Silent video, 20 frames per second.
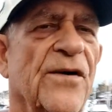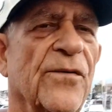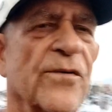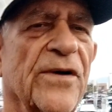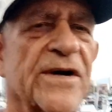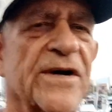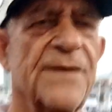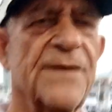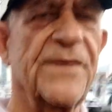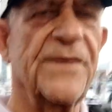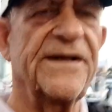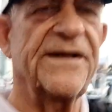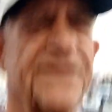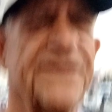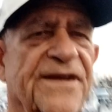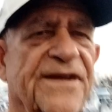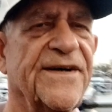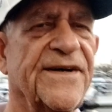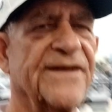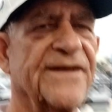We're coming
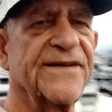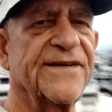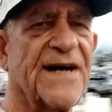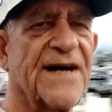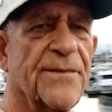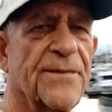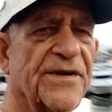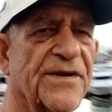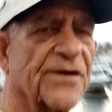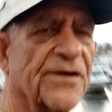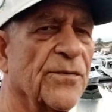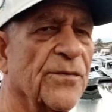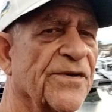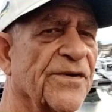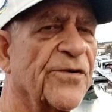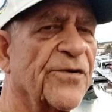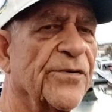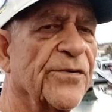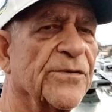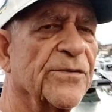into the time of the year when
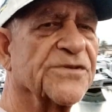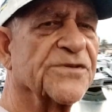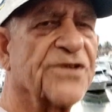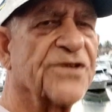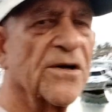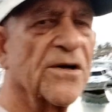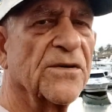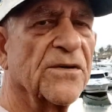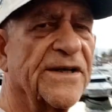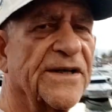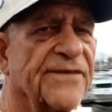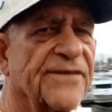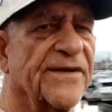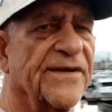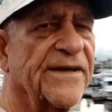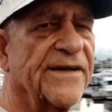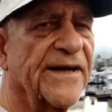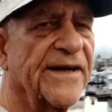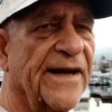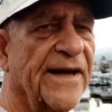the krill will start
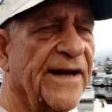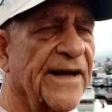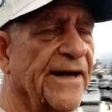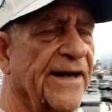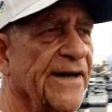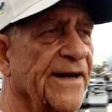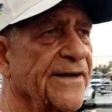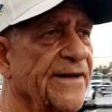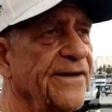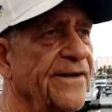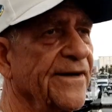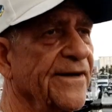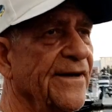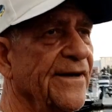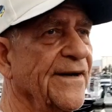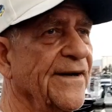leaving and